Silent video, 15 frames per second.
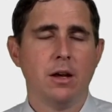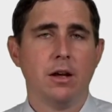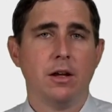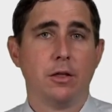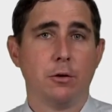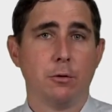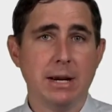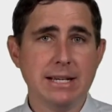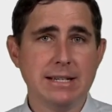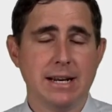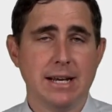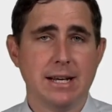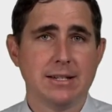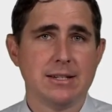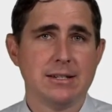The reason
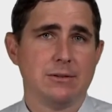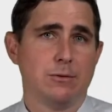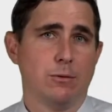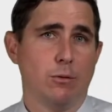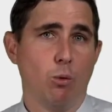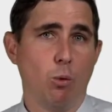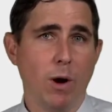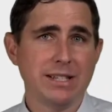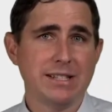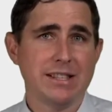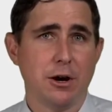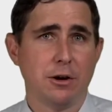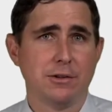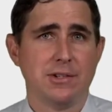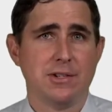is once
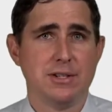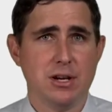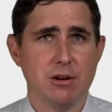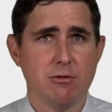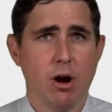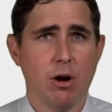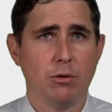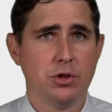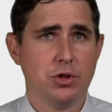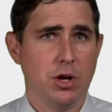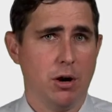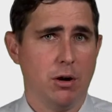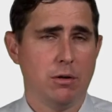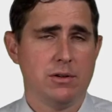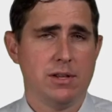there's zero
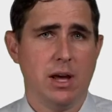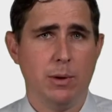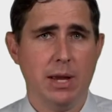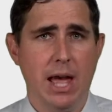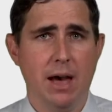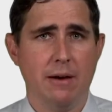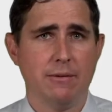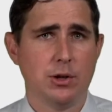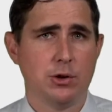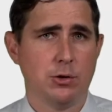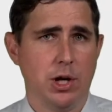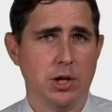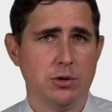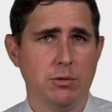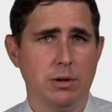shares that we have in
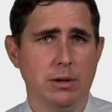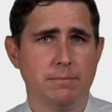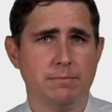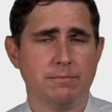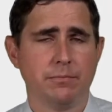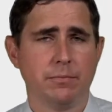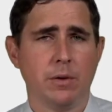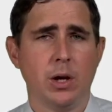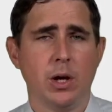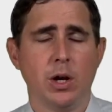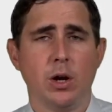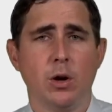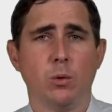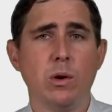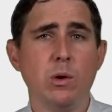treasury,
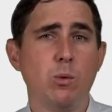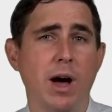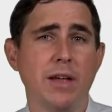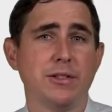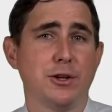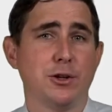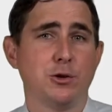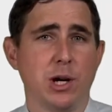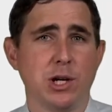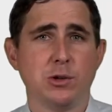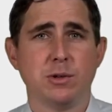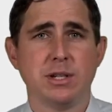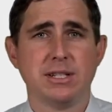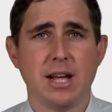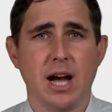we want the treasury
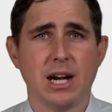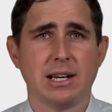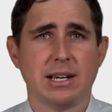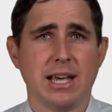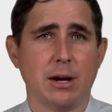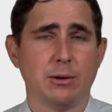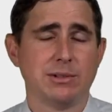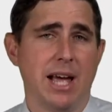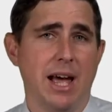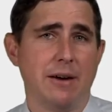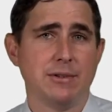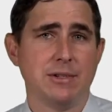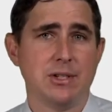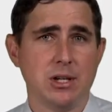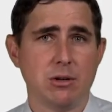stock account to have
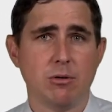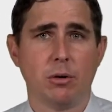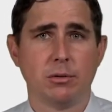zero